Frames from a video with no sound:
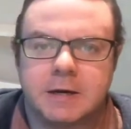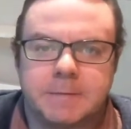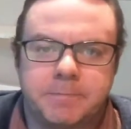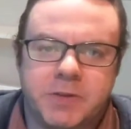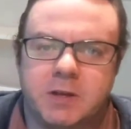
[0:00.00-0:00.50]

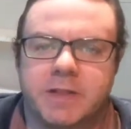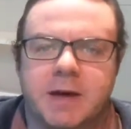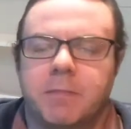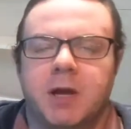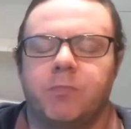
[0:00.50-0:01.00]

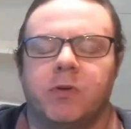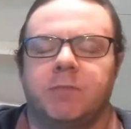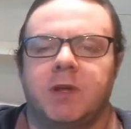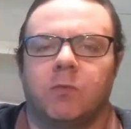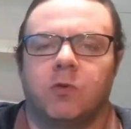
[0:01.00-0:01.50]
that might bring
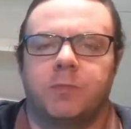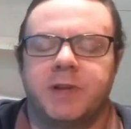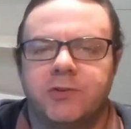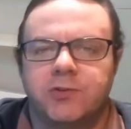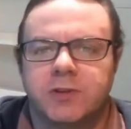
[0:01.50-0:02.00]
me more
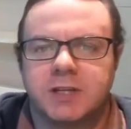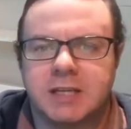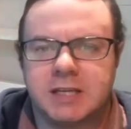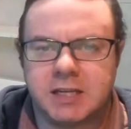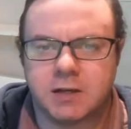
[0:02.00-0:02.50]
pleasure than
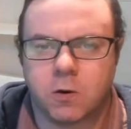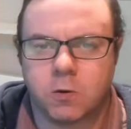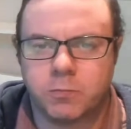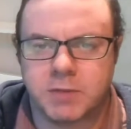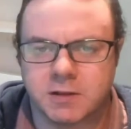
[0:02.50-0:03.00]
eating
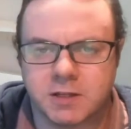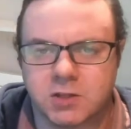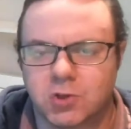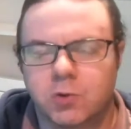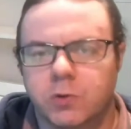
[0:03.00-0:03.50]
oatmeal in
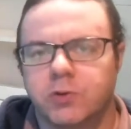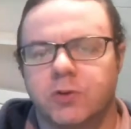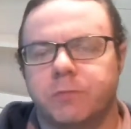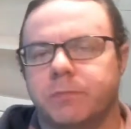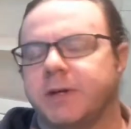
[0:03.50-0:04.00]
the short
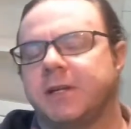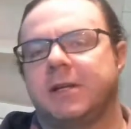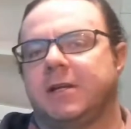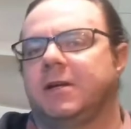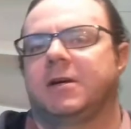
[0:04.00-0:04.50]
term, but
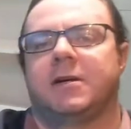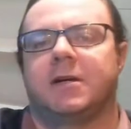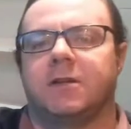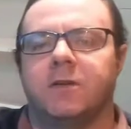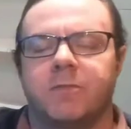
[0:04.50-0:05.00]

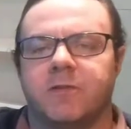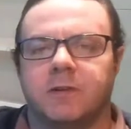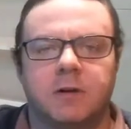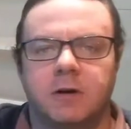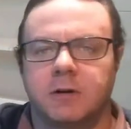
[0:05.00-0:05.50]
in terms of
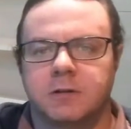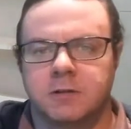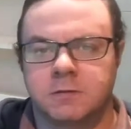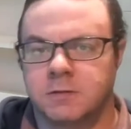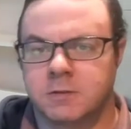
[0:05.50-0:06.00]

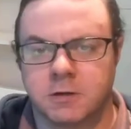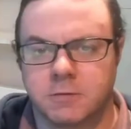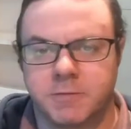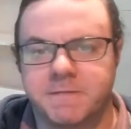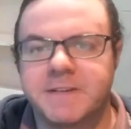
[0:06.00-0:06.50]

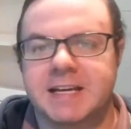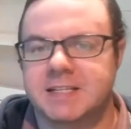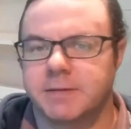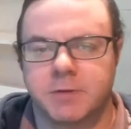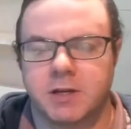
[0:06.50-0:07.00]
long-term effects,
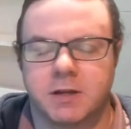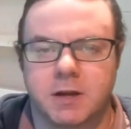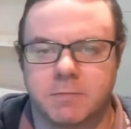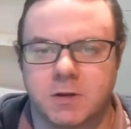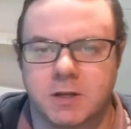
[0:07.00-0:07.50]
I'm
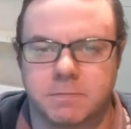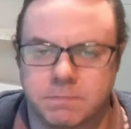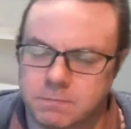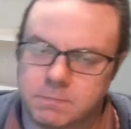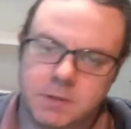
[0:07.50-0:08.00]
gonna
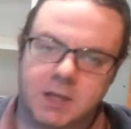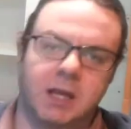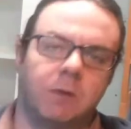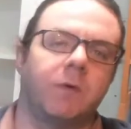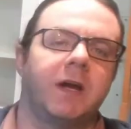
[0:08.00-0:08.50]

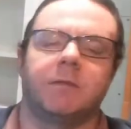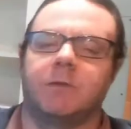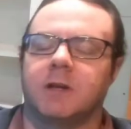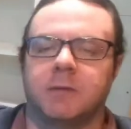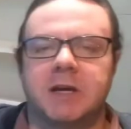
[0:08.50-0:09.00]
gain weight, I'm
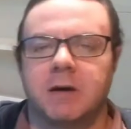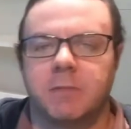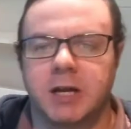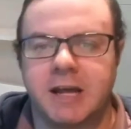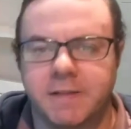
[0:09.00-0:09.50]
going to become
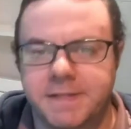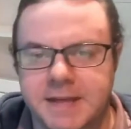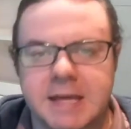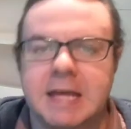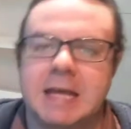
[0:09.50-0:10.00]

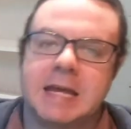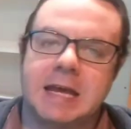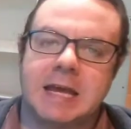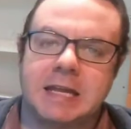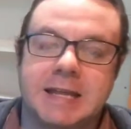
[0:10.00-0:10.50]
unhealthy,
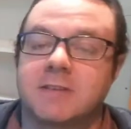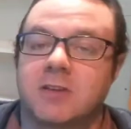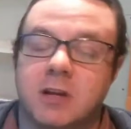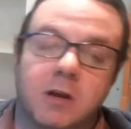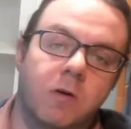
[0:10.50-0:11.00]
and that's
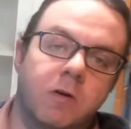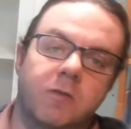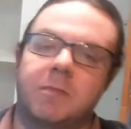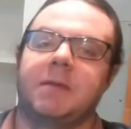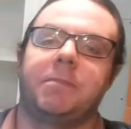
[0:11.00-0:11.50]
going to cause
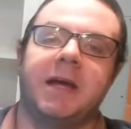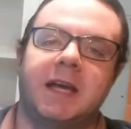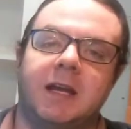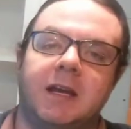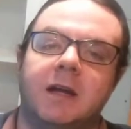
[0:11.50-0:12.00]
me
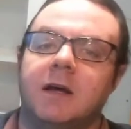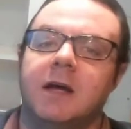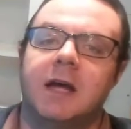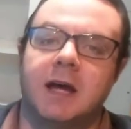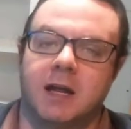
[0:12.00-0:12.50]
pain
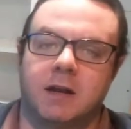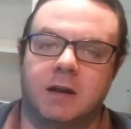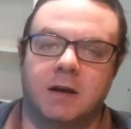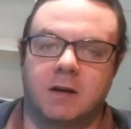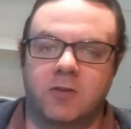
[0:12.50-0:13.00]

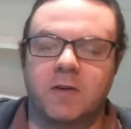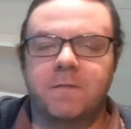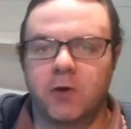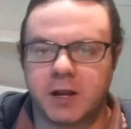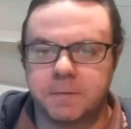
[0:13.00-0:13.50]
and
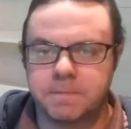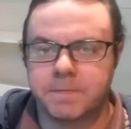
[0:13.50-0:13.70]
suffering